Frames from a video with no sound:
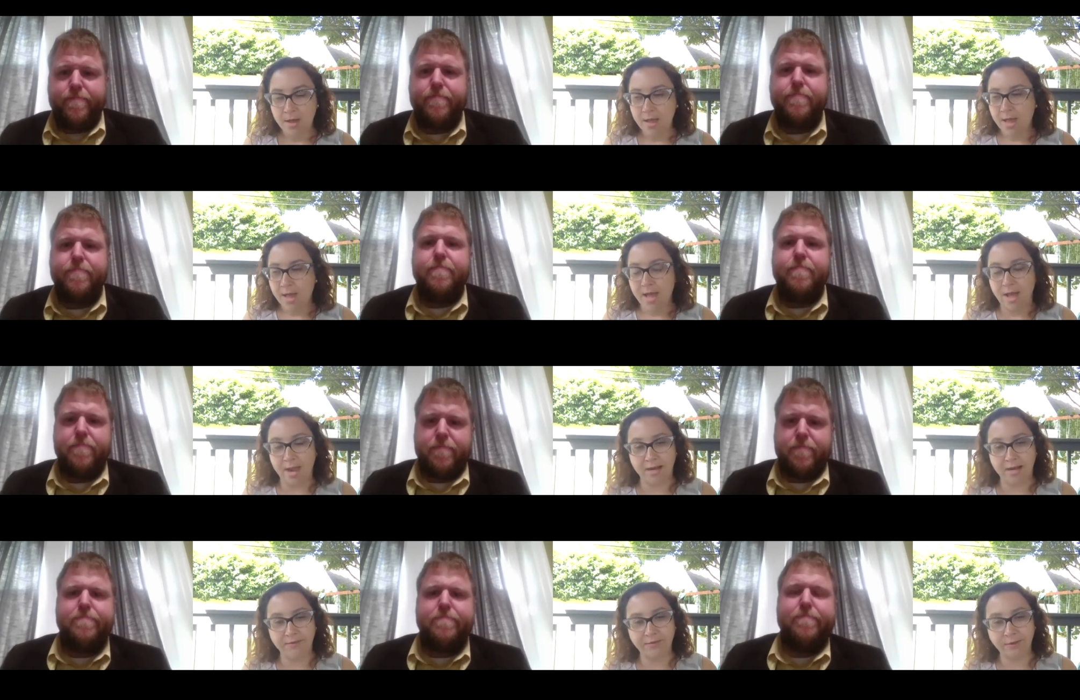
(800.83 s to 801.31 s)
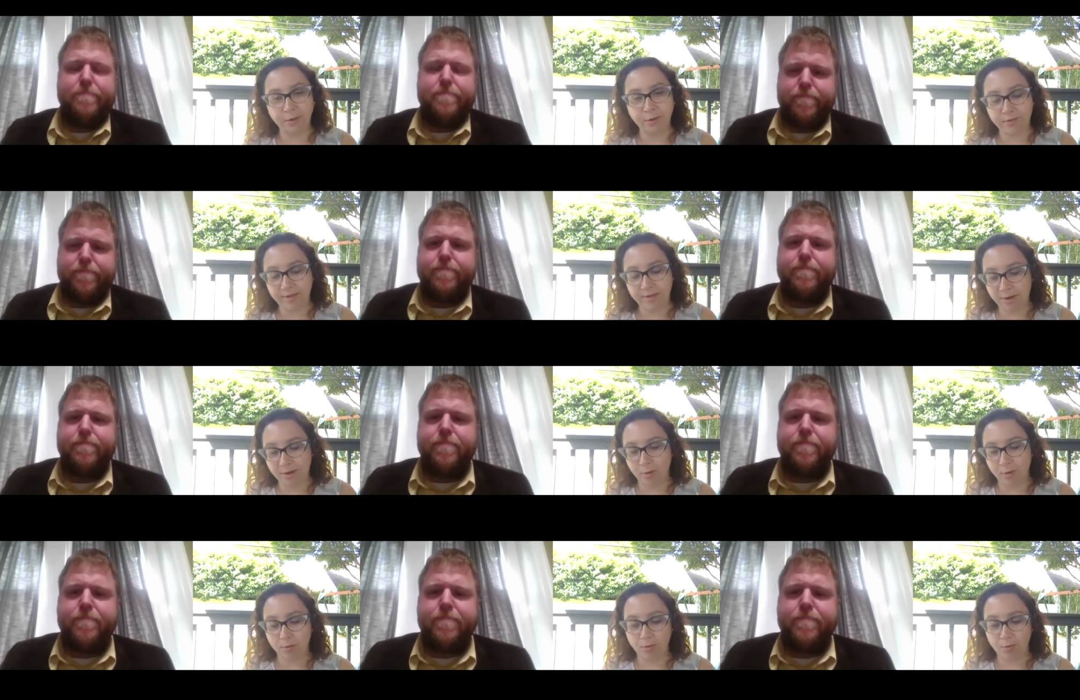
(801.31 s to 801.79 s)
Speaker 1: And even though they
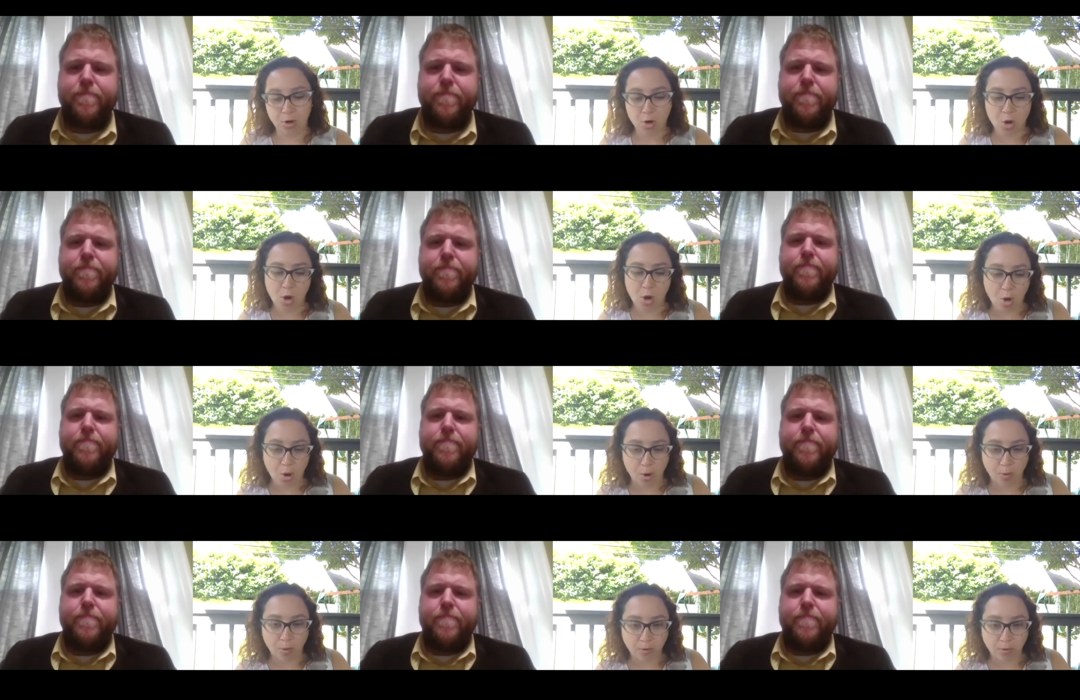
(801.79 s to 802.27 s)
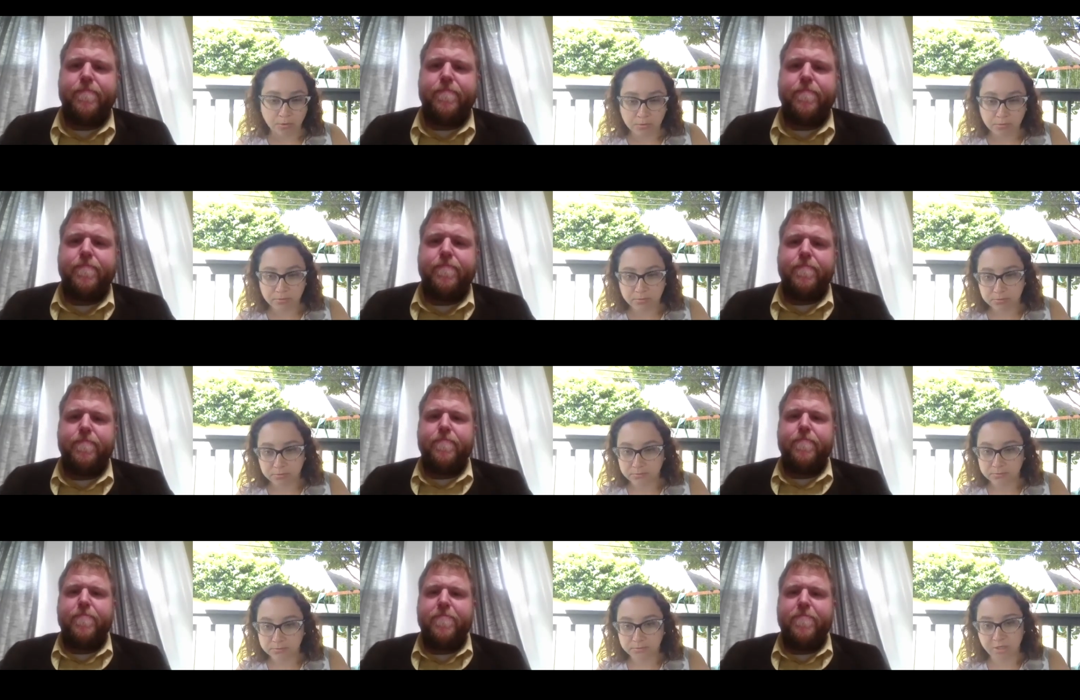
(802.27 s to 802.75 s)
don't know
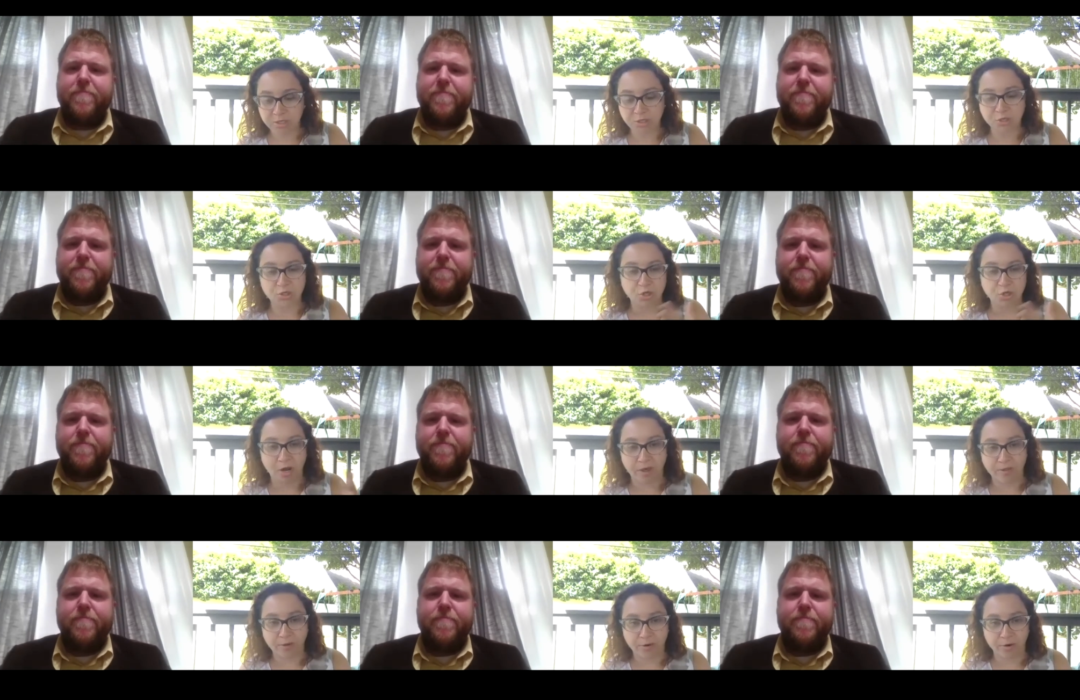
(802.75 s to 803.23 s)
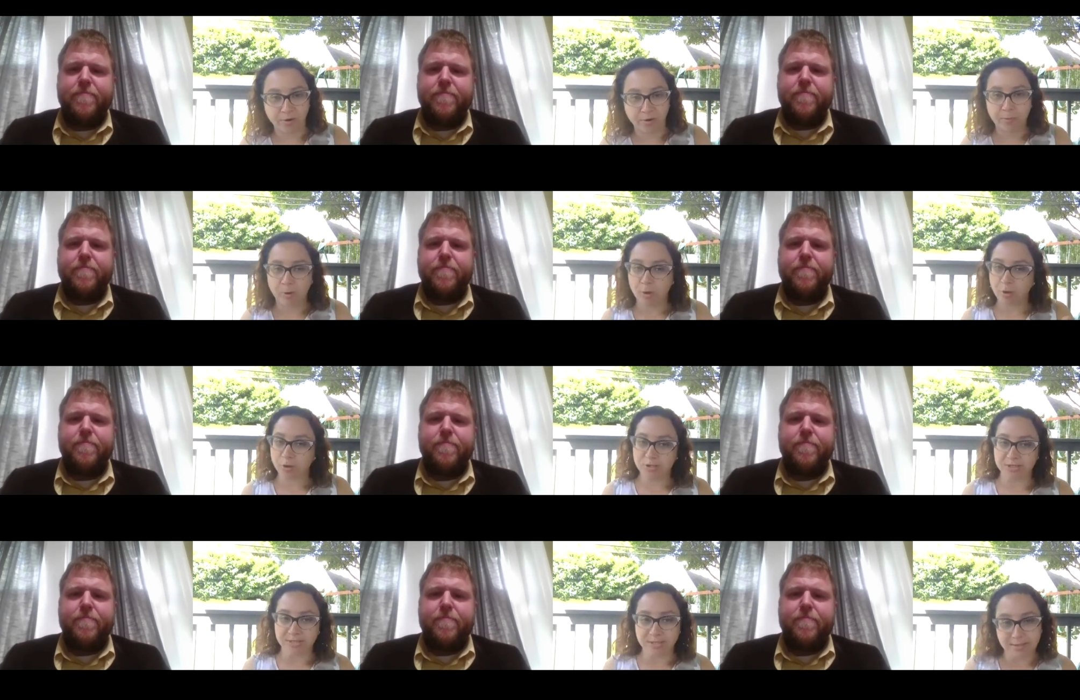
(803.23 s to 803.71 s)
each other
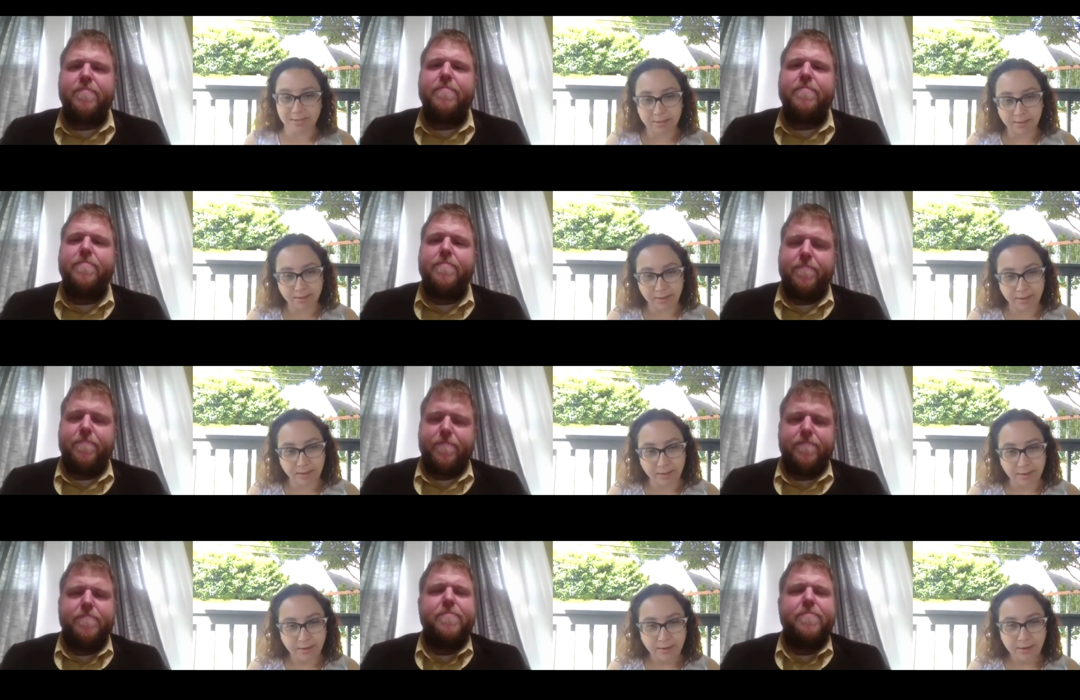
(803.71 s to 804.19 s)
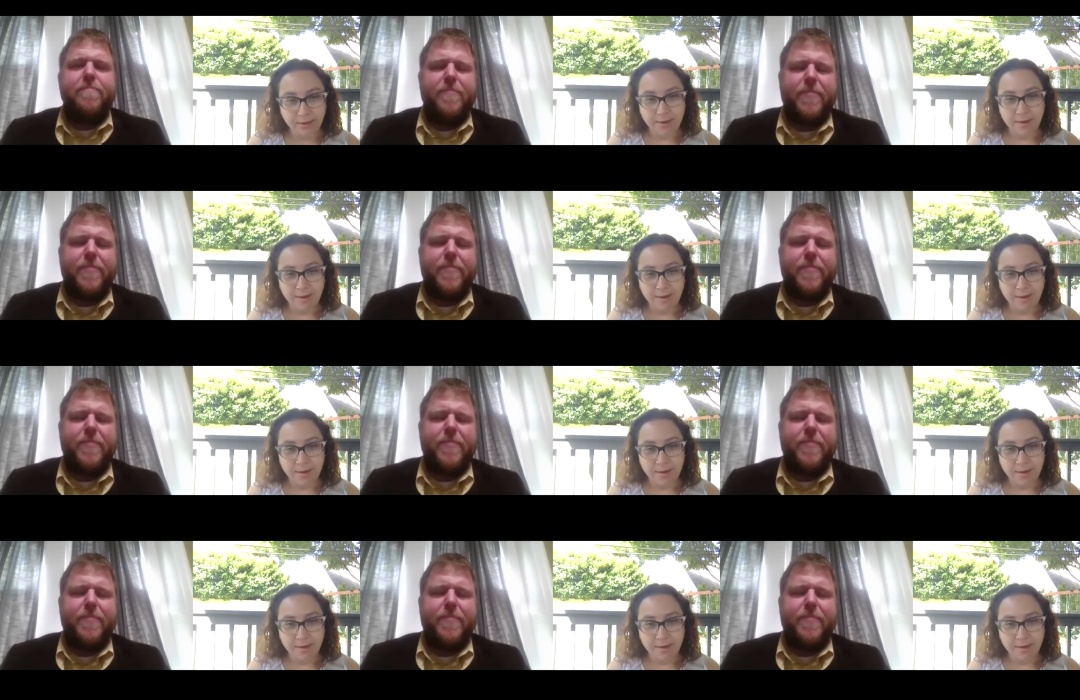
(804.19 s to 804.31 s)
personally,